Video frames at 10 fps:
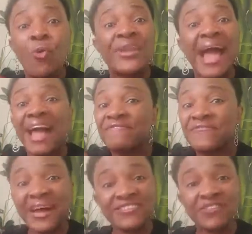with the
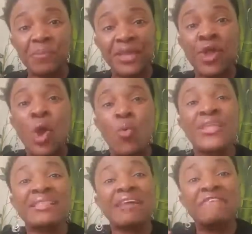advancement,
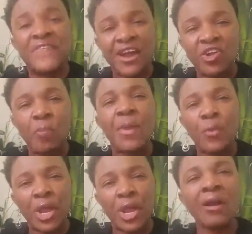with the
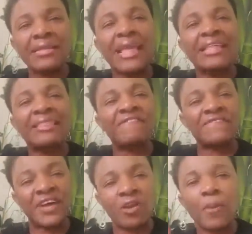development, we call it a
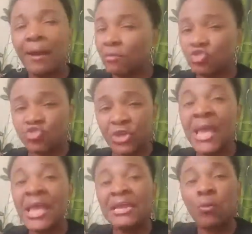developed country
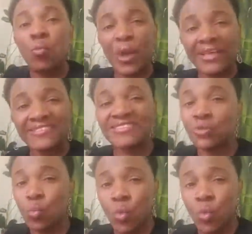in the Western